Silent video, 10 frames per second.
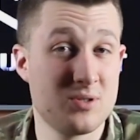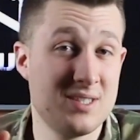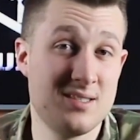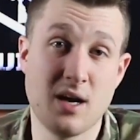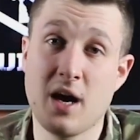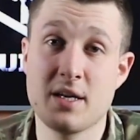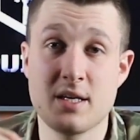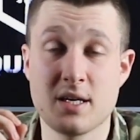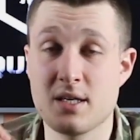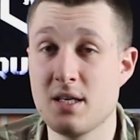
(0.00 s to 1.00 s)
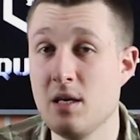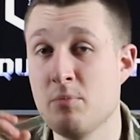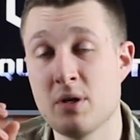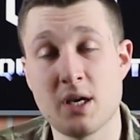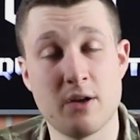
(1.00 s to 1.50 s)
to designing and
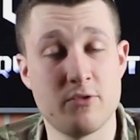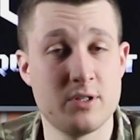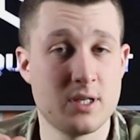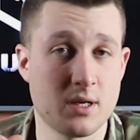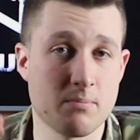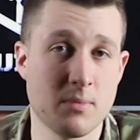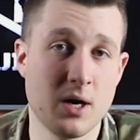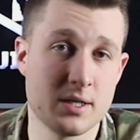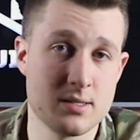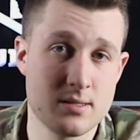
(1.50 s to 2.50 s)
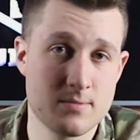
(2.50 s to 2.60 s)
keeping everything in mind.